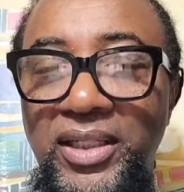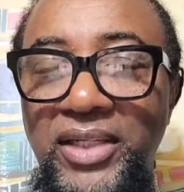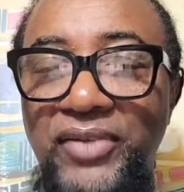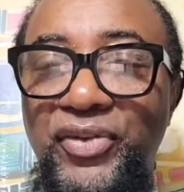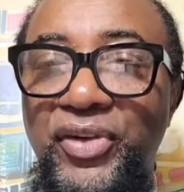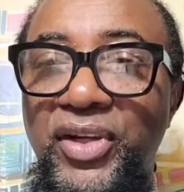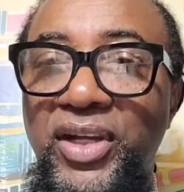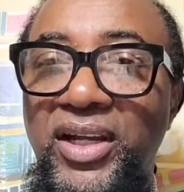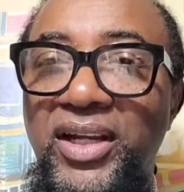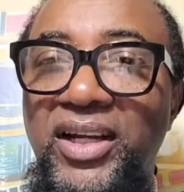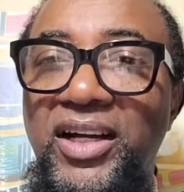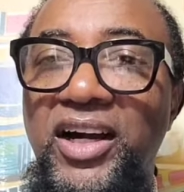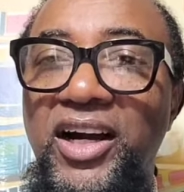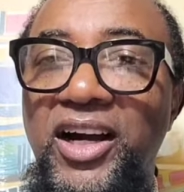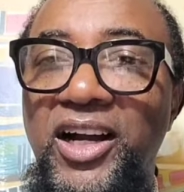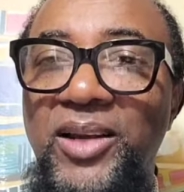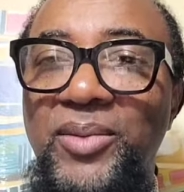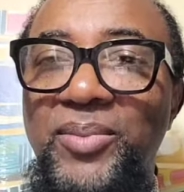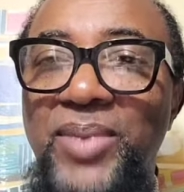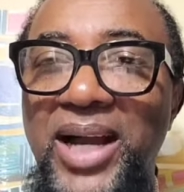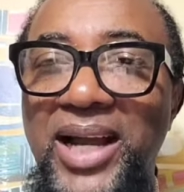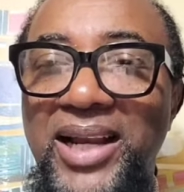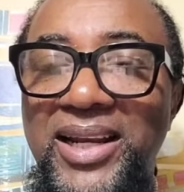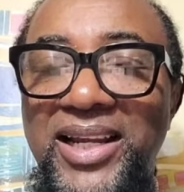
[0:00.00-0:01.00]
If you can
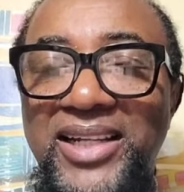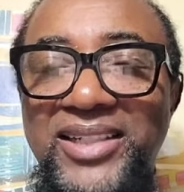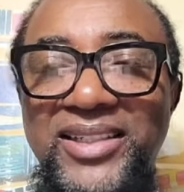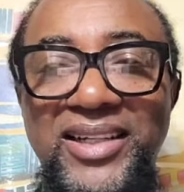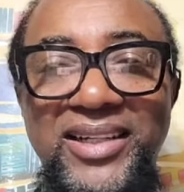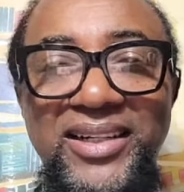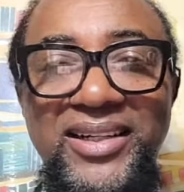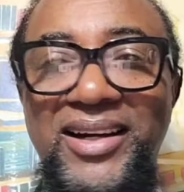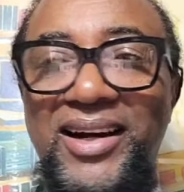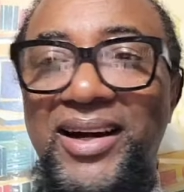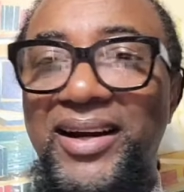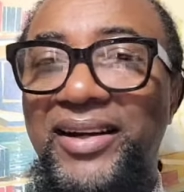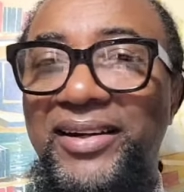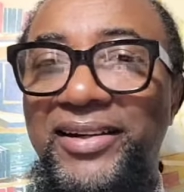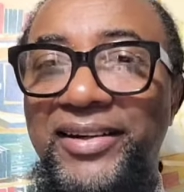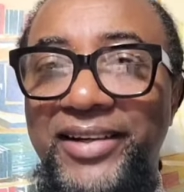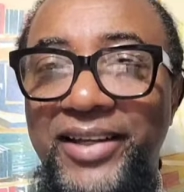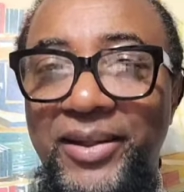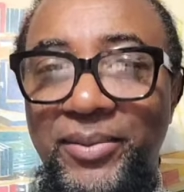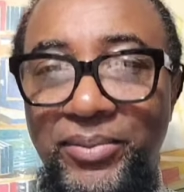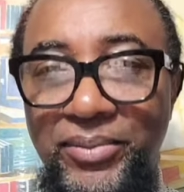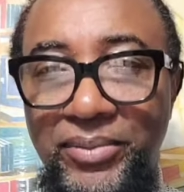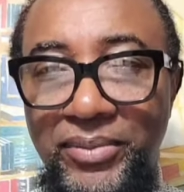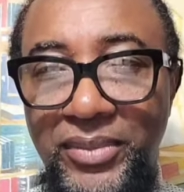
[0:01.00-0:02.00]
call a by-election, call all
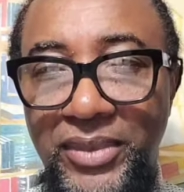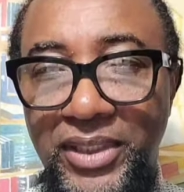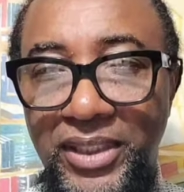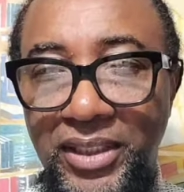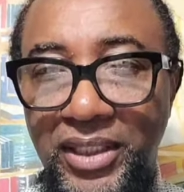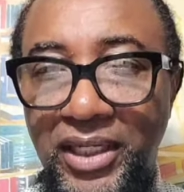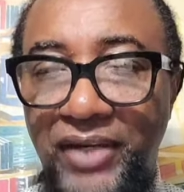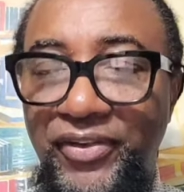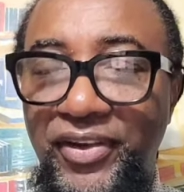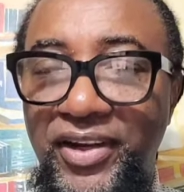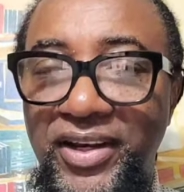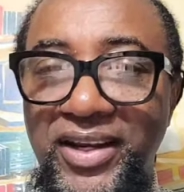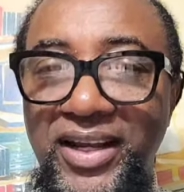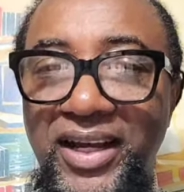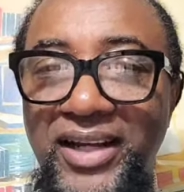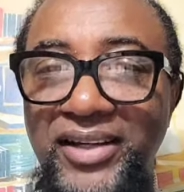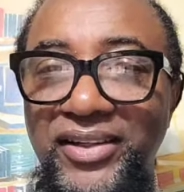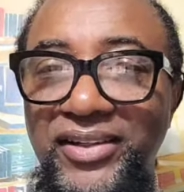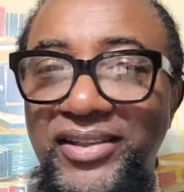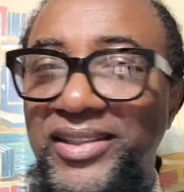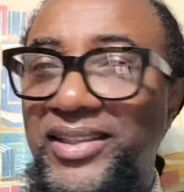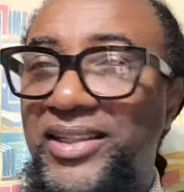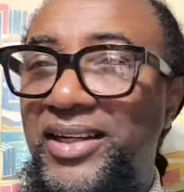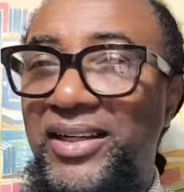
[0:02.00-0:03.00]
of them. If you're
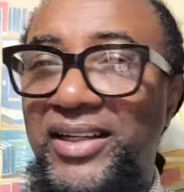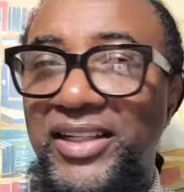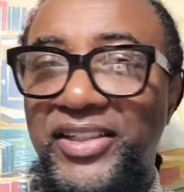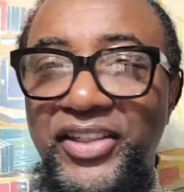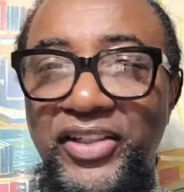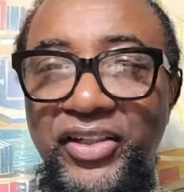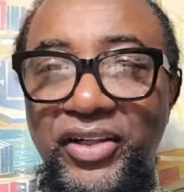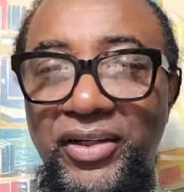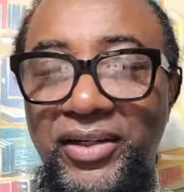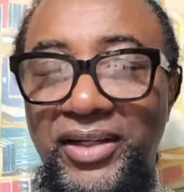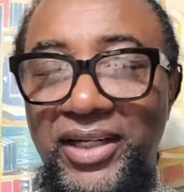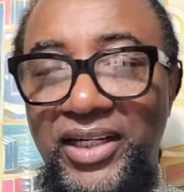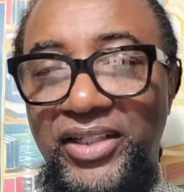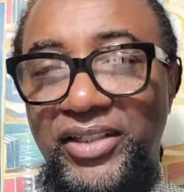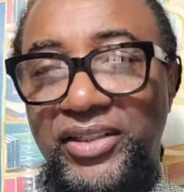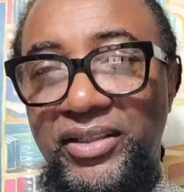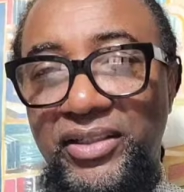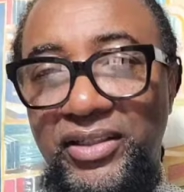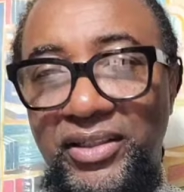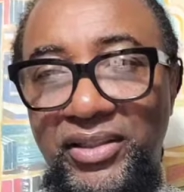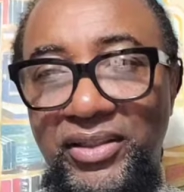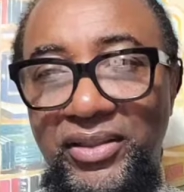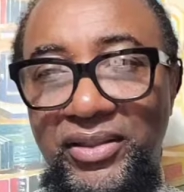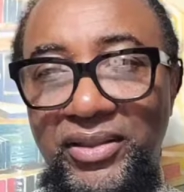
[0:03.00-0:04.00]
not, just call a general
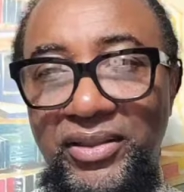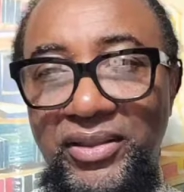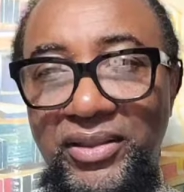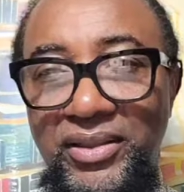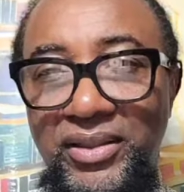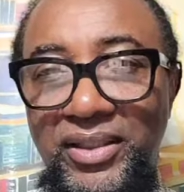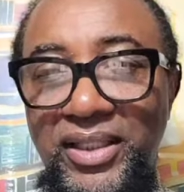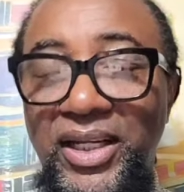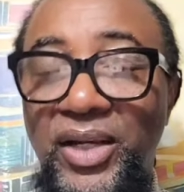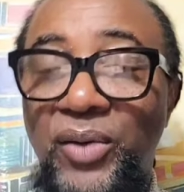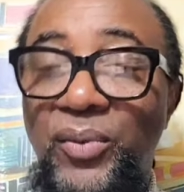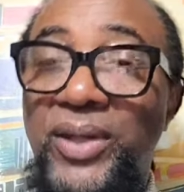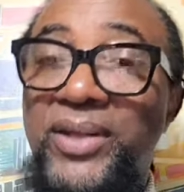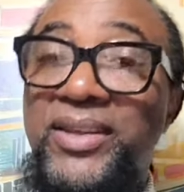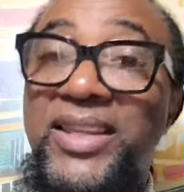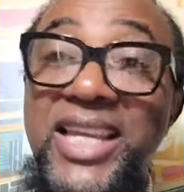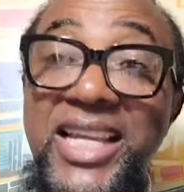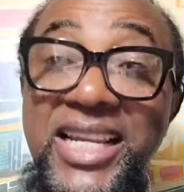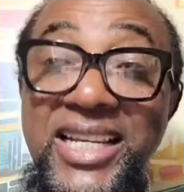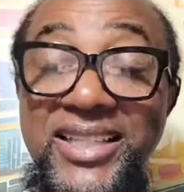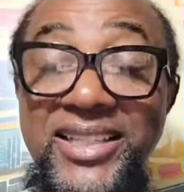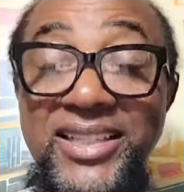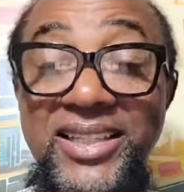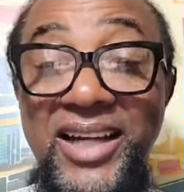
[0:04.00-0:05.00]
election and done. Well,
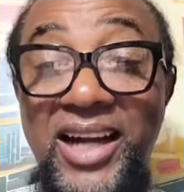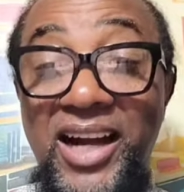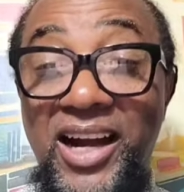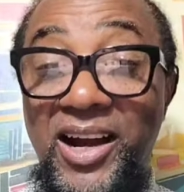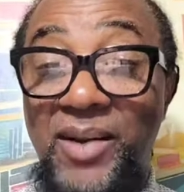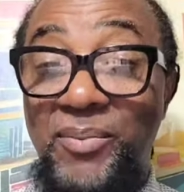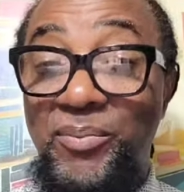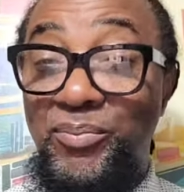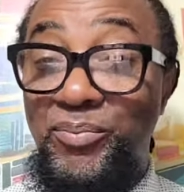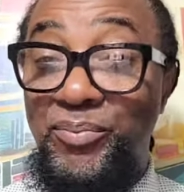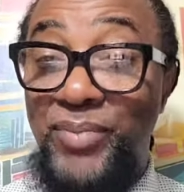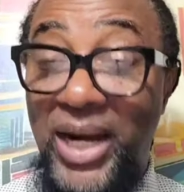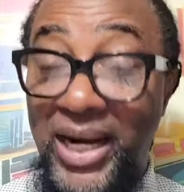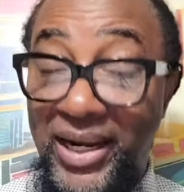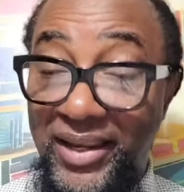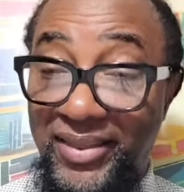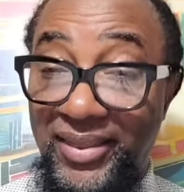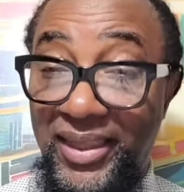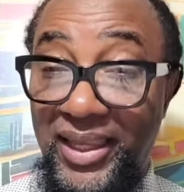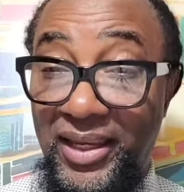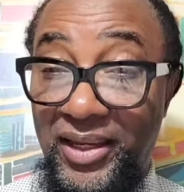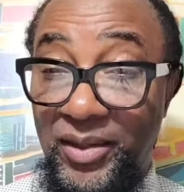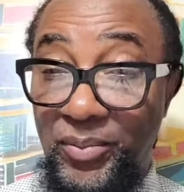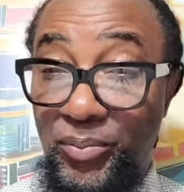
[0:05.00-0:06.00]
these are my
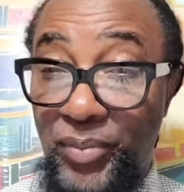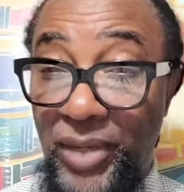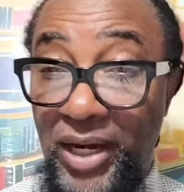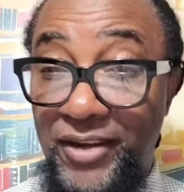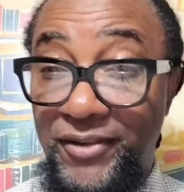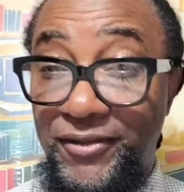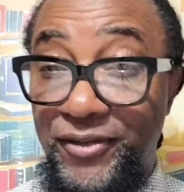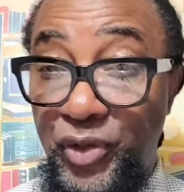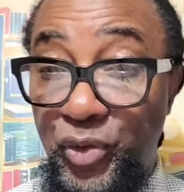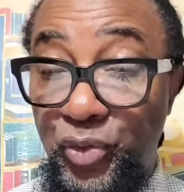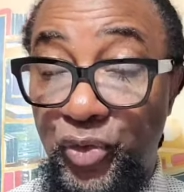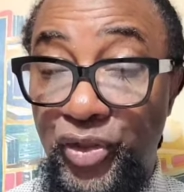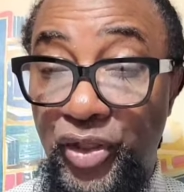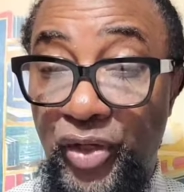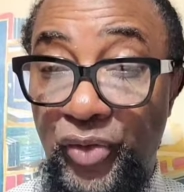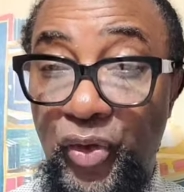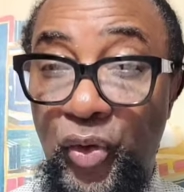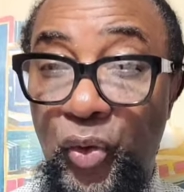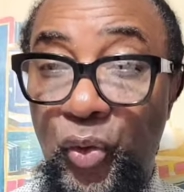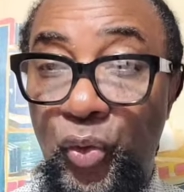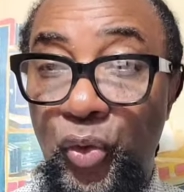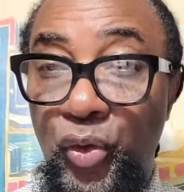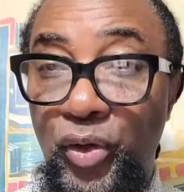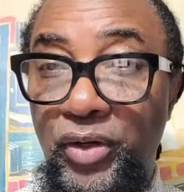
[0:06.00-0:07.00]
thinking, my views on
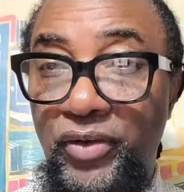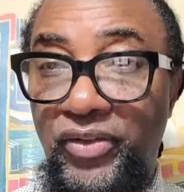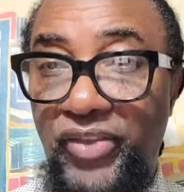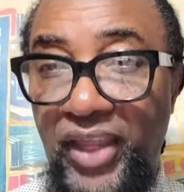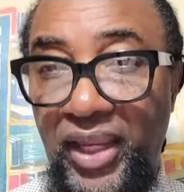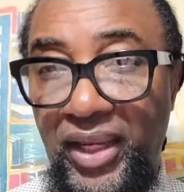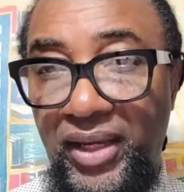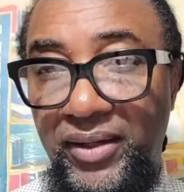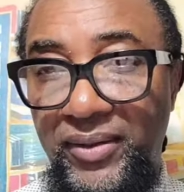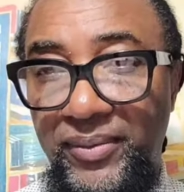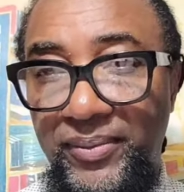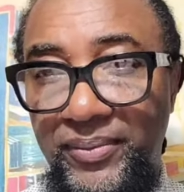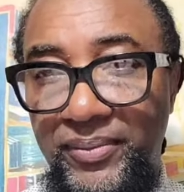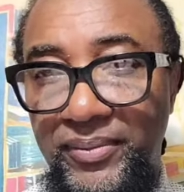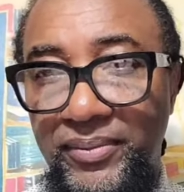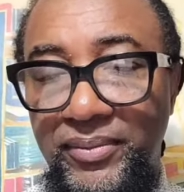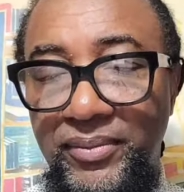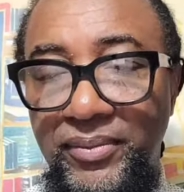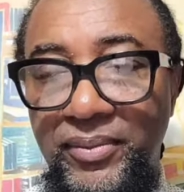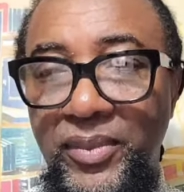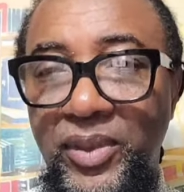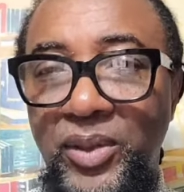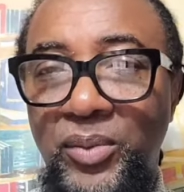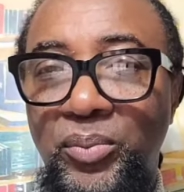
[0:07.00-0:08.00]
the whole thing.
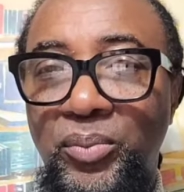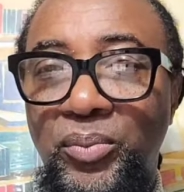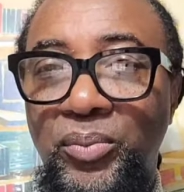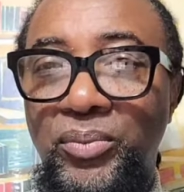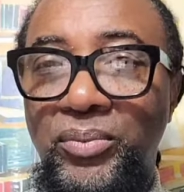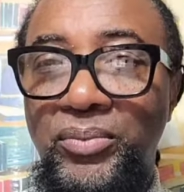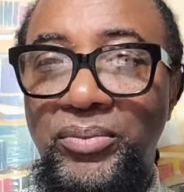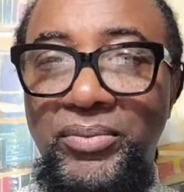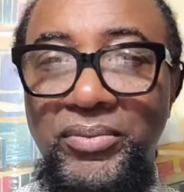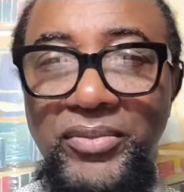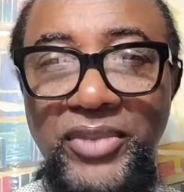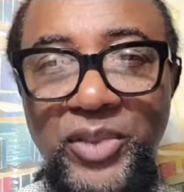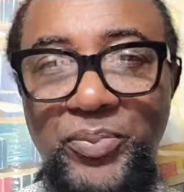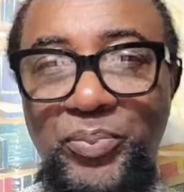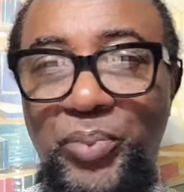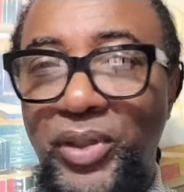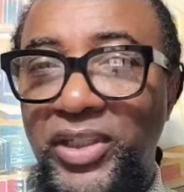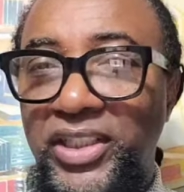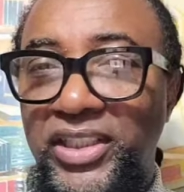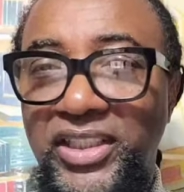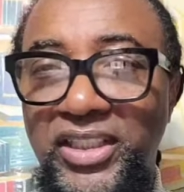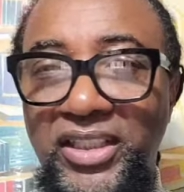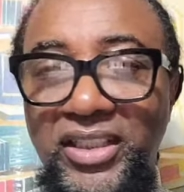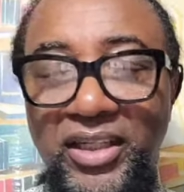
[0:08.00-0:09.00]
This
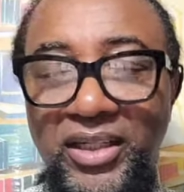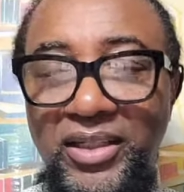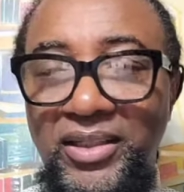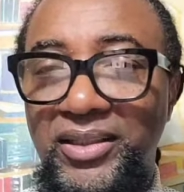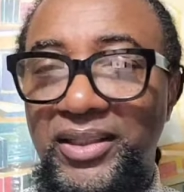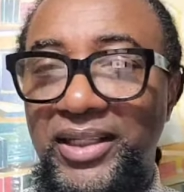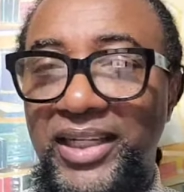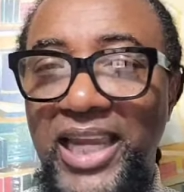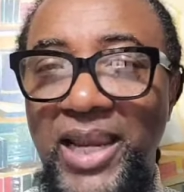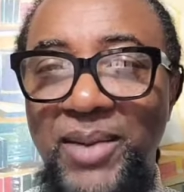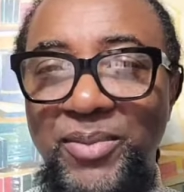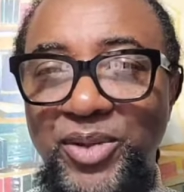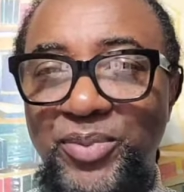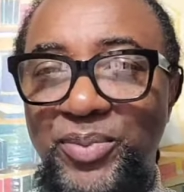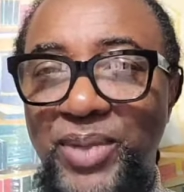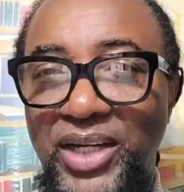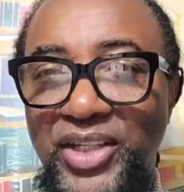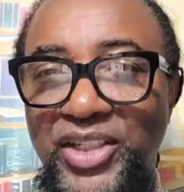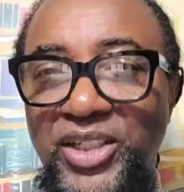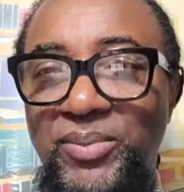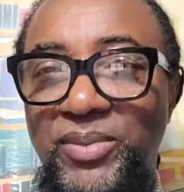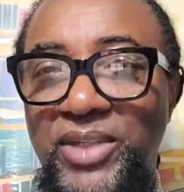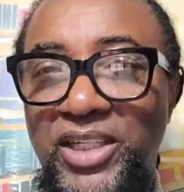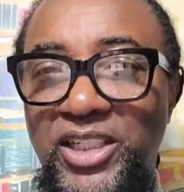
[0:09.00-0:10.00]
political
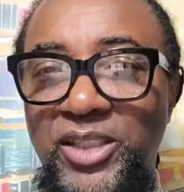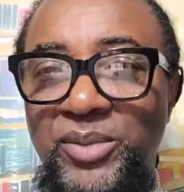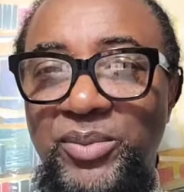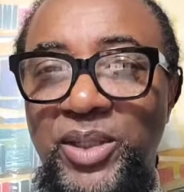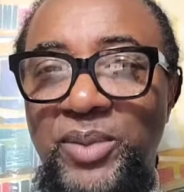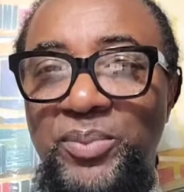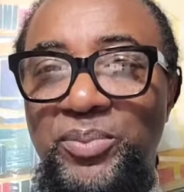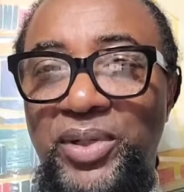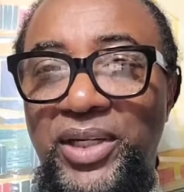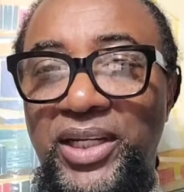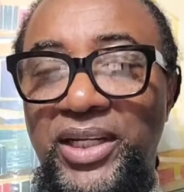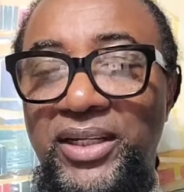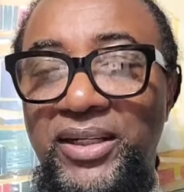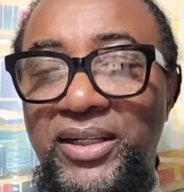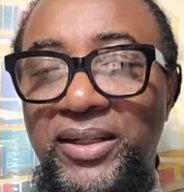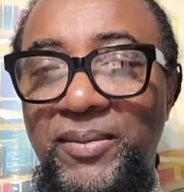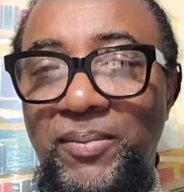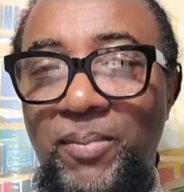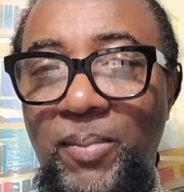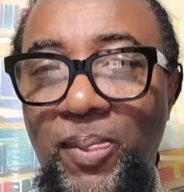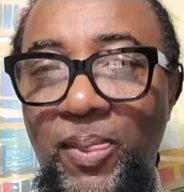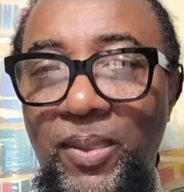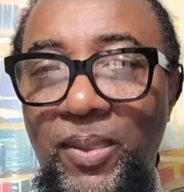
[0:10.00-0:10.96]
gamesmanship that has been played.